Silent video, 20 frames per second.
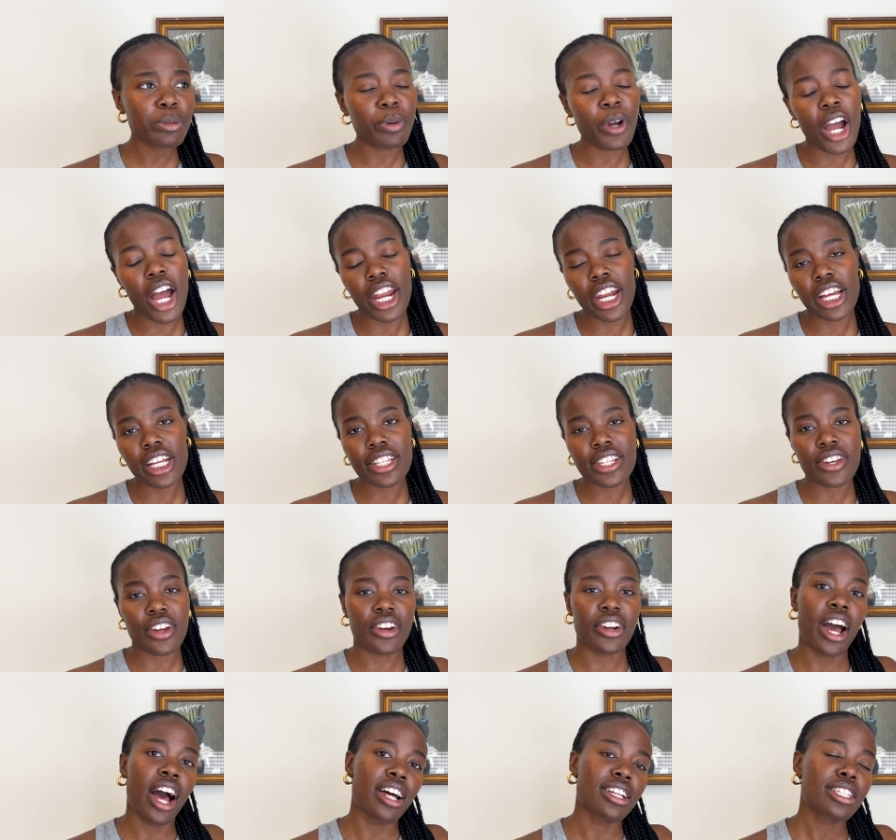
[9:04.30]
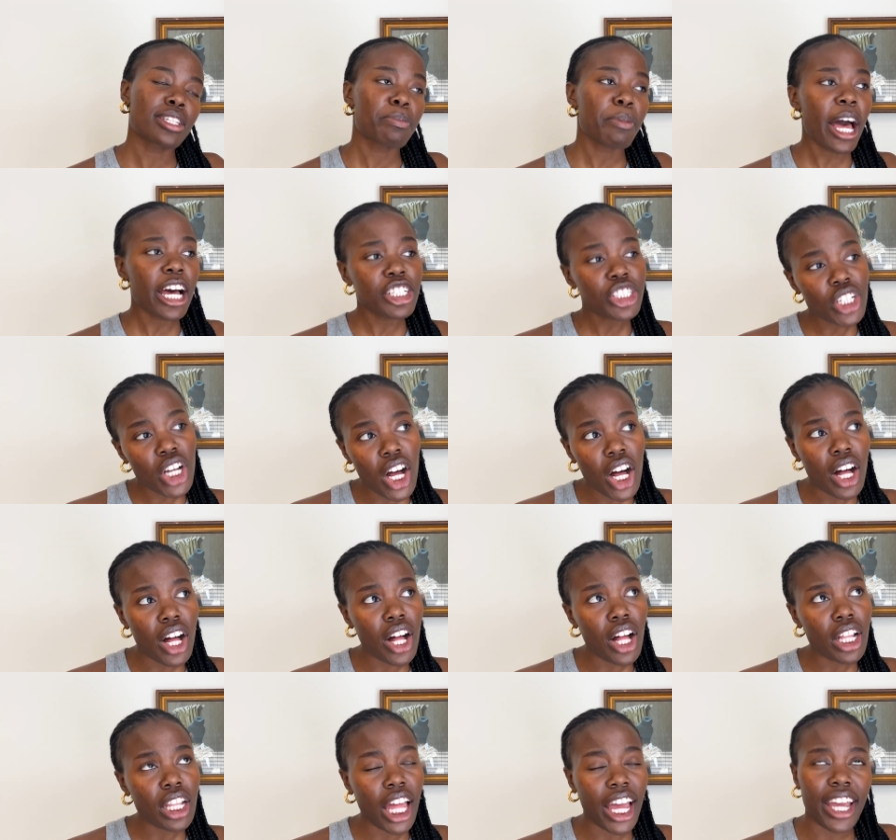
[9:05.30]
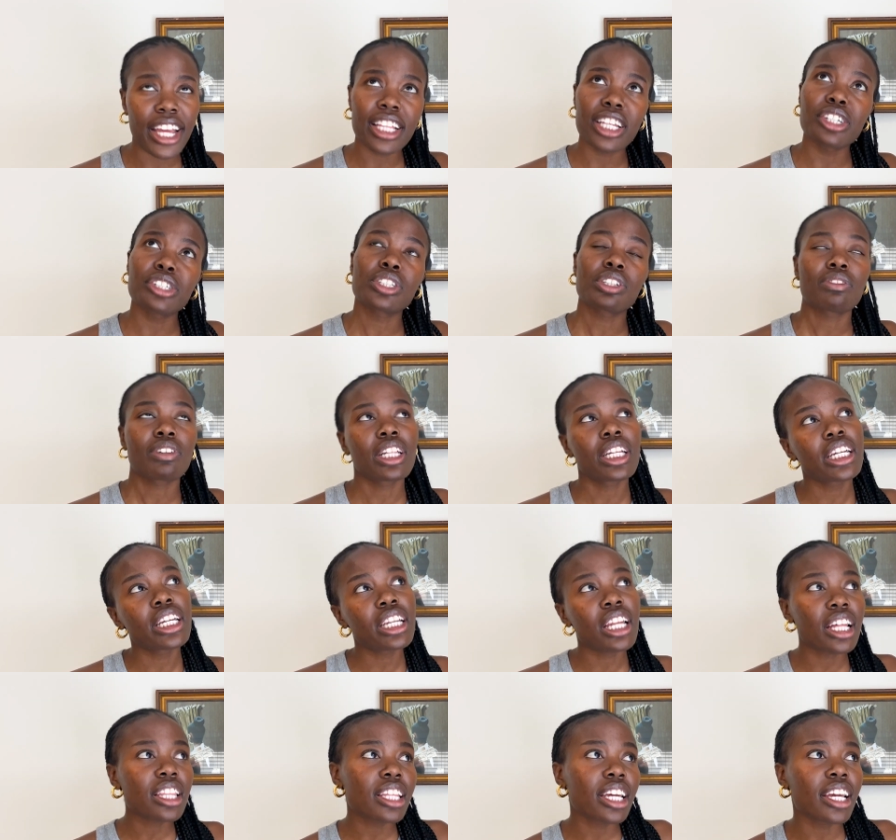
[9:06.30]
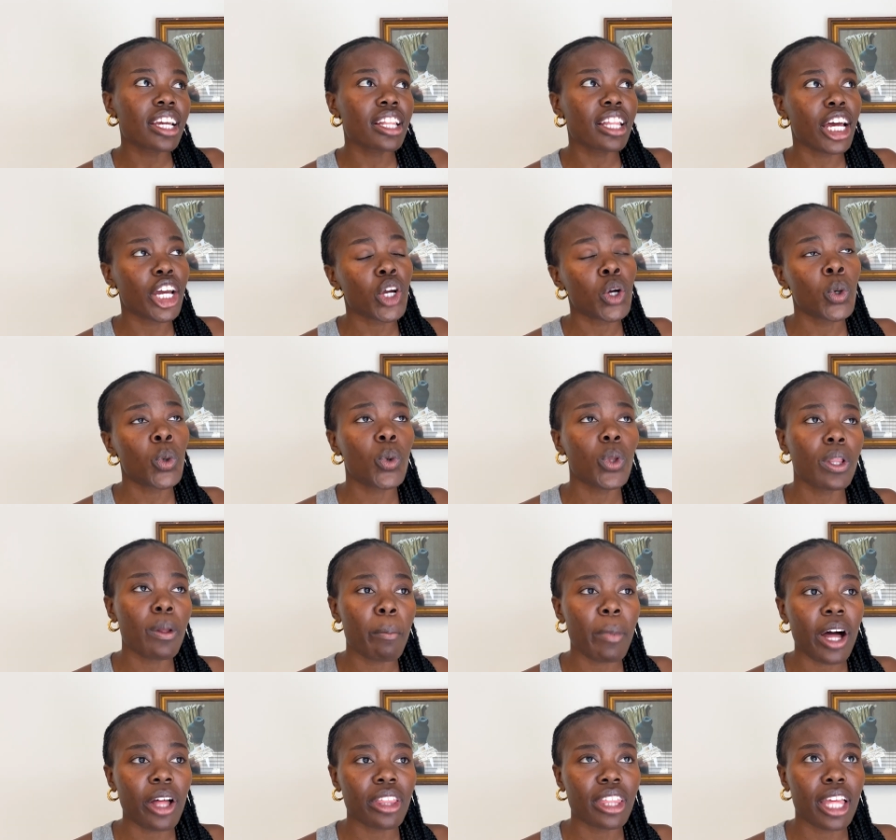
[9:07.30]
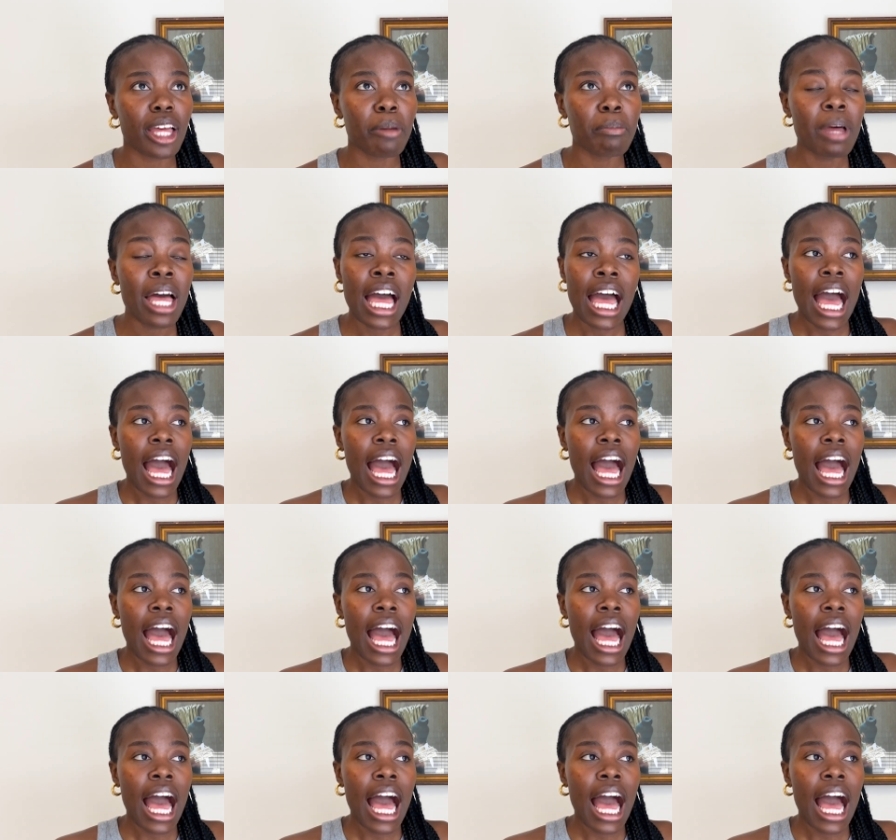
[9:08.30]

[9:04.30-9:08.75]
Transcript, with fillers: products are not special, like there's really nothing like cool about them.